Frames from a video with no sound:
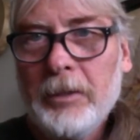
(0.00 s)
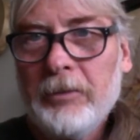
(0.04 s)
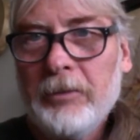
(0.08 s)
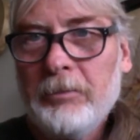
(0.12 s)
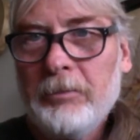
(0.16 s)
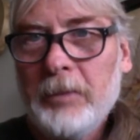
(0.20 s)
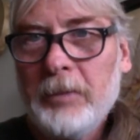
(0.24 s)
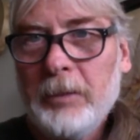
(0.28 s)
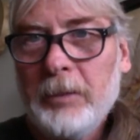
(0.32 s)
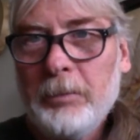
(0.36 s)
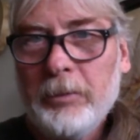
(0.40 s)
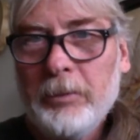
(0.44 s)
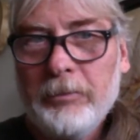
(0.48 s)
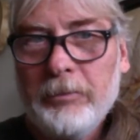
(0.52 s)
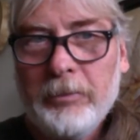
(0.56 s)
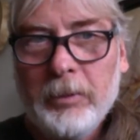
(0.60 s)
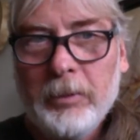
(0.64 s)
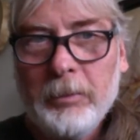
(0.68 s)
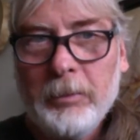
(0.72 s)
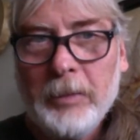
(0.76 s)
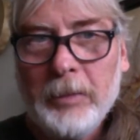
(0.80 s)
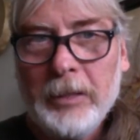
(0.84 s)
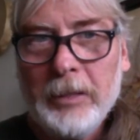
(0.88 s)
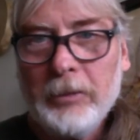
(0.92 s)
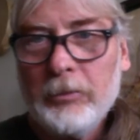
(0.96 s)
of me
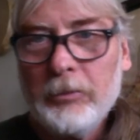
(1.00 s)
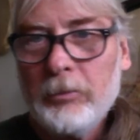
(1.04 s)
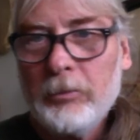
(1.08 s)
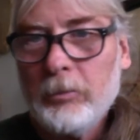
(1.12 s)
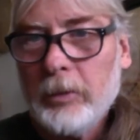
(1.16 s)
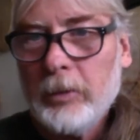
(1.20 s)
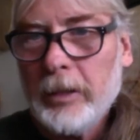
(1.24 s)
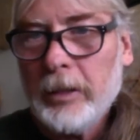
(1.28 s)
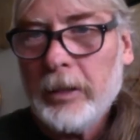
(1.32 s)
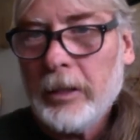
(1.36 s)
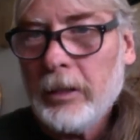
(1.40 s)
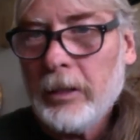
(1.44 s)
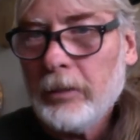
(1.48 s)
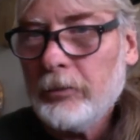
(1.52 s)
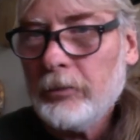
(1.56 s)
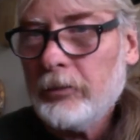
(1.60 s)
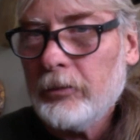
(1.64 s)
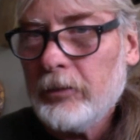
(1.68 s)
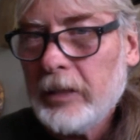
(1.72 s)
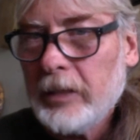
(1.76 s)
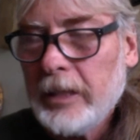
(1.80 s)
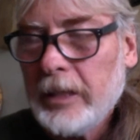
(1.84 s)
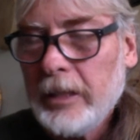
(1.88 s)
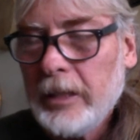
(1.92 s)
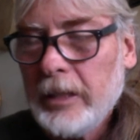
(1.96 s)
performing a story called
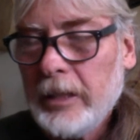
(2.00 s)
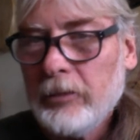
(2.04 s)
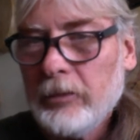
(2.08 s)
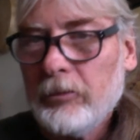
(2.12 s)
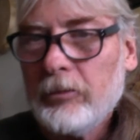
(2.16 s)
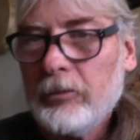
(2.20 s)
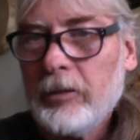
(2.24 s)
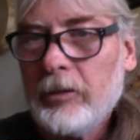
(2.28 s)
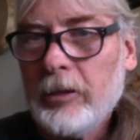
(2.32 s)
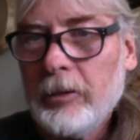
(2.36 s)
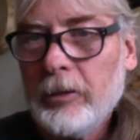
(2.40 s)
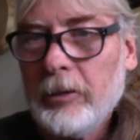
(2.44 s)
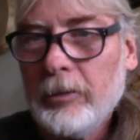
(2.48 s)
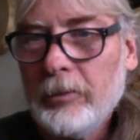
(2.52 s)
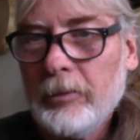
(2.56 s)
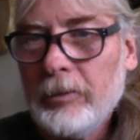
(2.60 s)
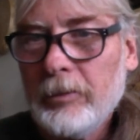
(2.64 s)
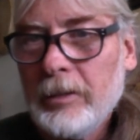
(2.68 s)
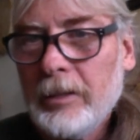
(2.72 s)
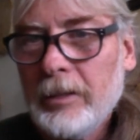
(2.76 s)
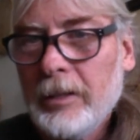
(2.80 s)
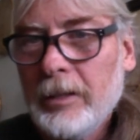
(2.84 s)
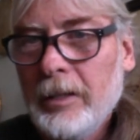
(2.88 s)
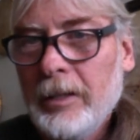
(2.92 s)
Singing Stone.